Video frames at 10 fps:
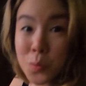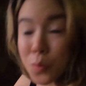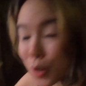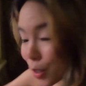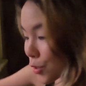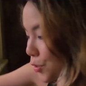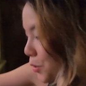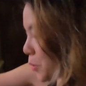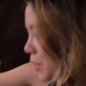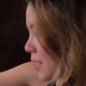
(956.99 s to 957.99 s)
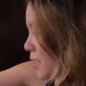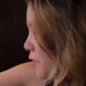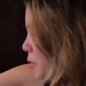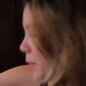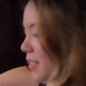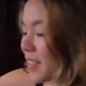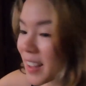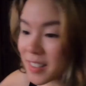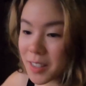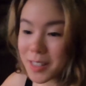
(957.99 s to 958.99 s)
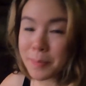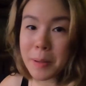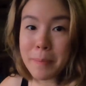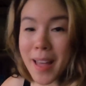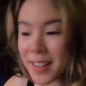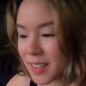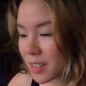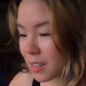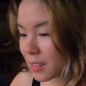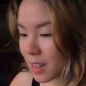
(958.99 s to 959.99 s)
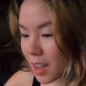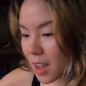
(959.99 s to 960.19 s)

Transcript: it worked so easy for my lettuce, my basil.